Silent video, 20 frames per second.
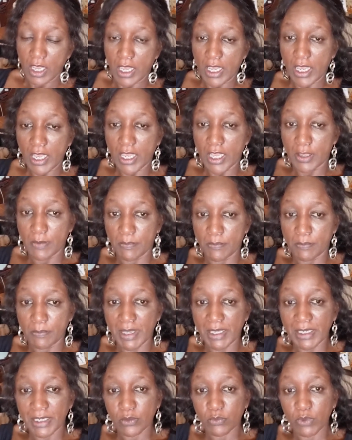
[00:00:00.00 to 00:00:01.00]

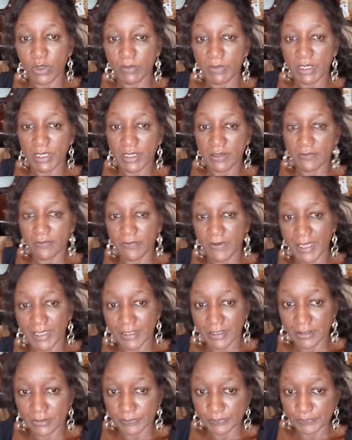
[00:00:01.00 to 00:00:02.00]
Men and women, in fact,